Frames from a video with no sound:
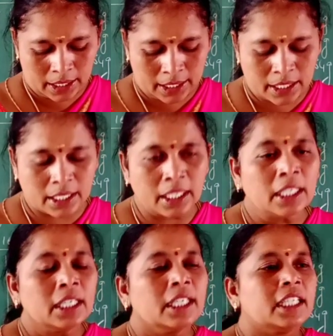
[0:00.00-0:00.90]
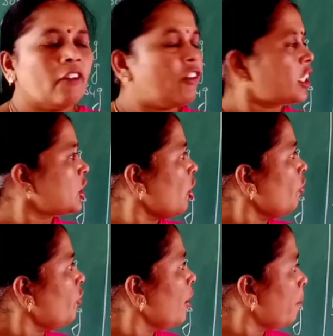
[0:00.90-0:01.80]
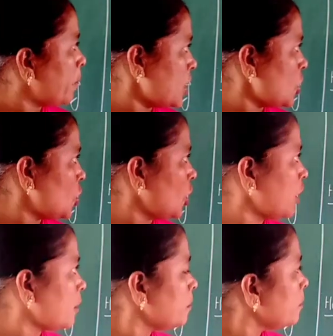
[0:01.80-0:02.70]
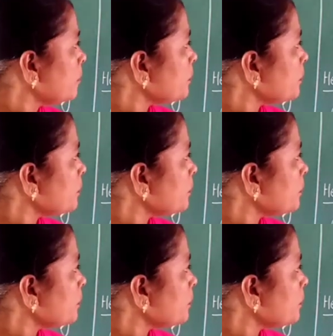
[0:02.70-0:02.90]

Next, effect of pressure.